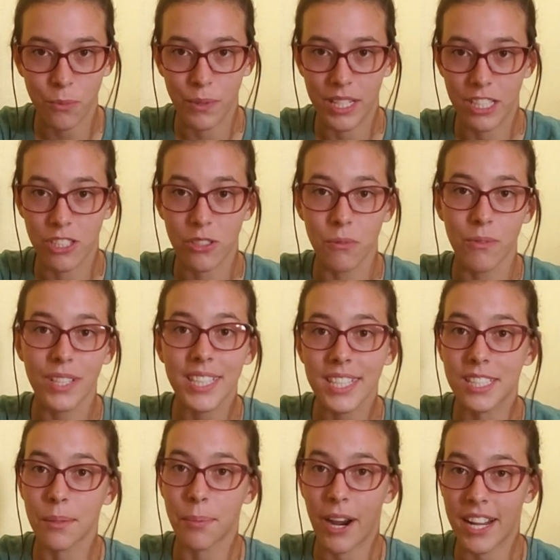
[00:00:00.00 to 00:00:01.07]
which really
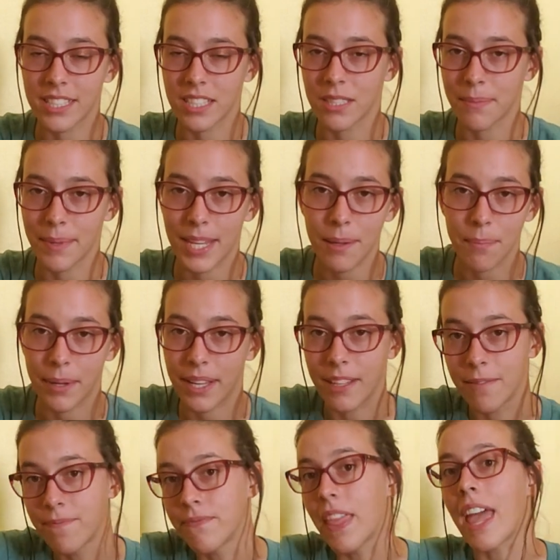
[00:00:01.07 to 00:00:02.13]
surprises me, but
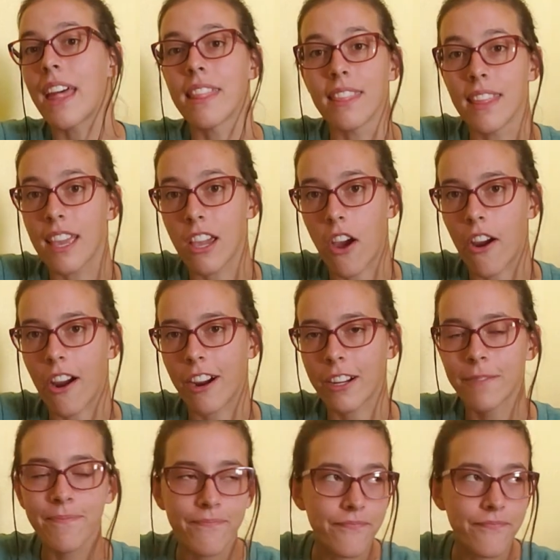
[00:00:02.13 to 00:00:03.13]
they are.